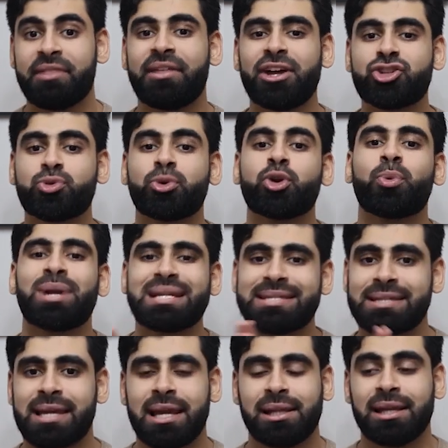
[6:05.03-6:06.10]
That's where you want to
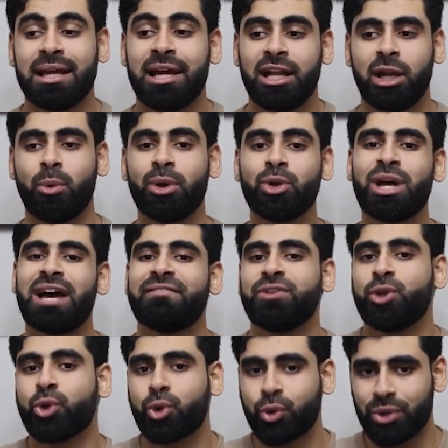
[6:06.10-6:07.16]
scale. Now, when you have
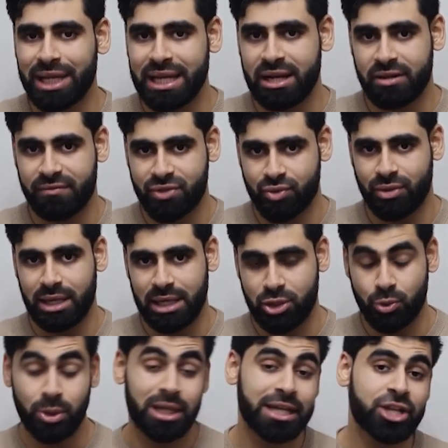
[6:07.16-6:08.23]
new creatives, right,
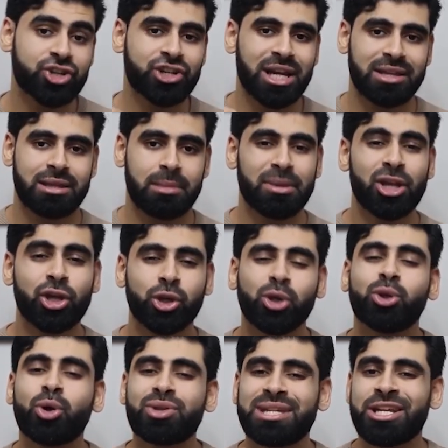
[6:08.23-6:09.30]
you want to inject them. You
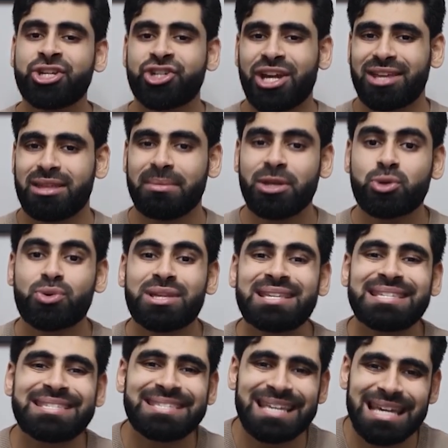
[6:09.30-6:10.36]
don't inject them into the
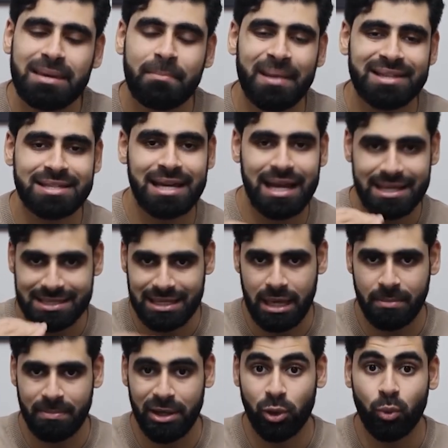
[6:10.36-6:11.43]
same Meta ads
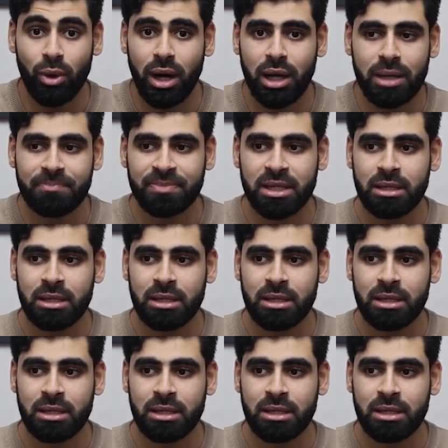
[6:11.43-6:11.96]
campaign. Why?